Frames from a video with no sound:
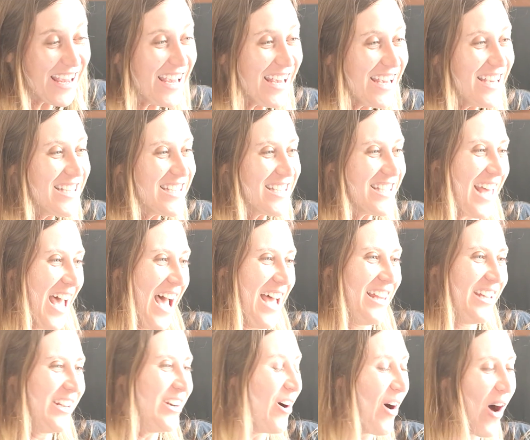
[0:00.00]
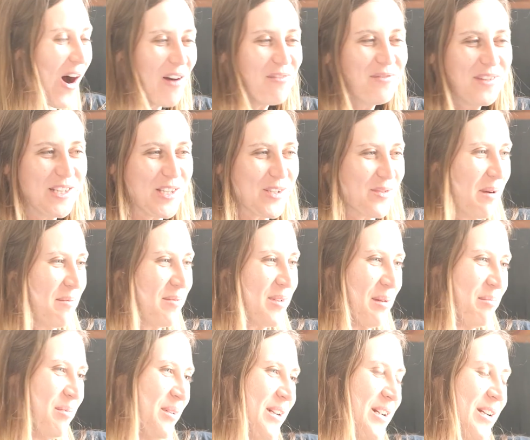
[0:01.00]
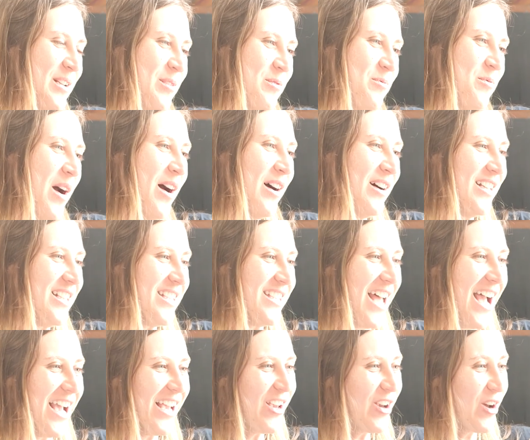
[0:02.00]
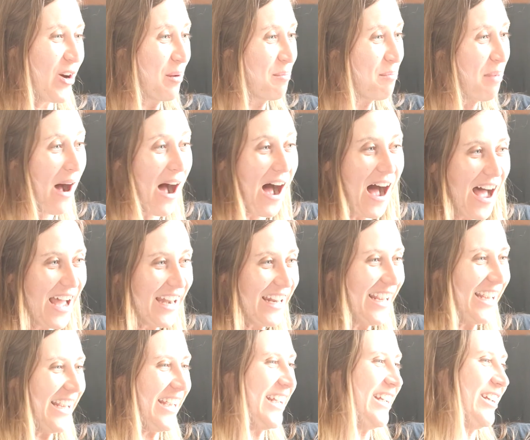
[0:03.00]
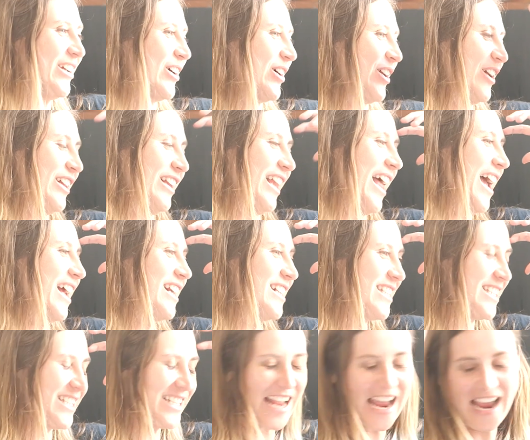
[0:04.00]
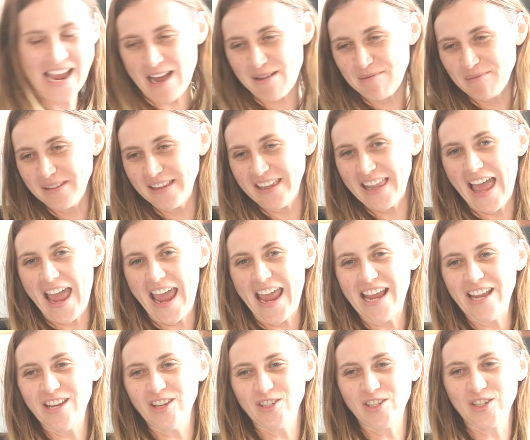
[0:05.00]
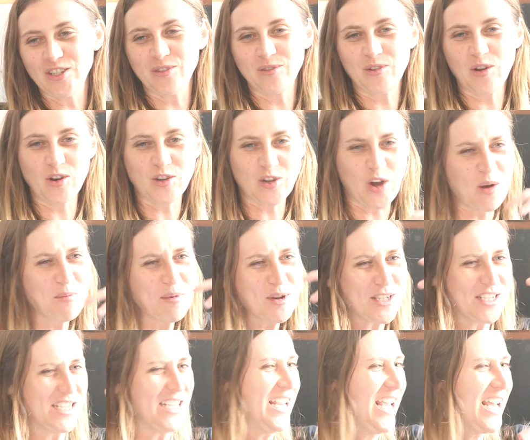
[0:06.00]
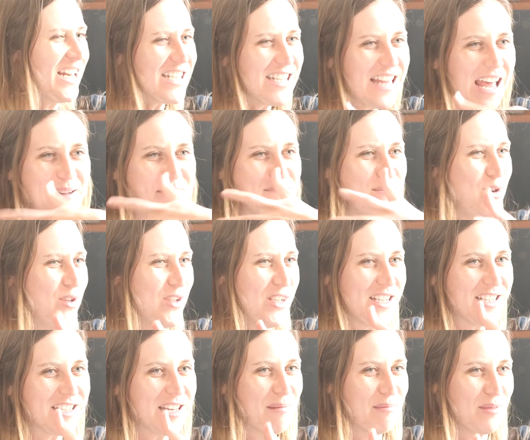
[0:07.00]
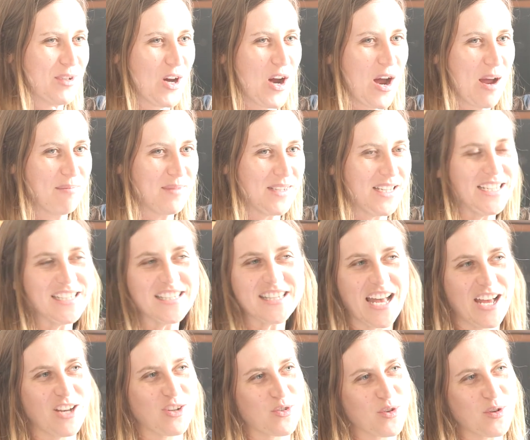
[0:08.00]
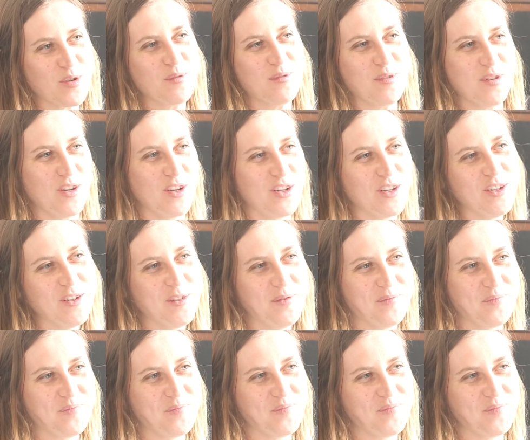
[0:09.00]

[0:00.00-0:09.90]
is that, you know, I've been swept up in it as well. It's like you got to party, you got to like stay up late to almost to get to that music sometimes. Is that true for you?